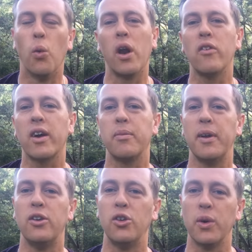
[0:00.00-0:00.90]
What I
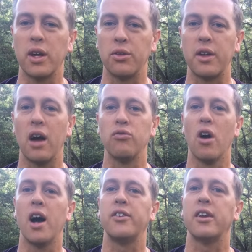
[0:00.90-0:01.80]
recommend doing is start
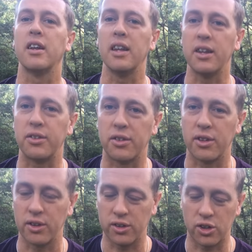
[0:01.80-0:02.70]
writing lists,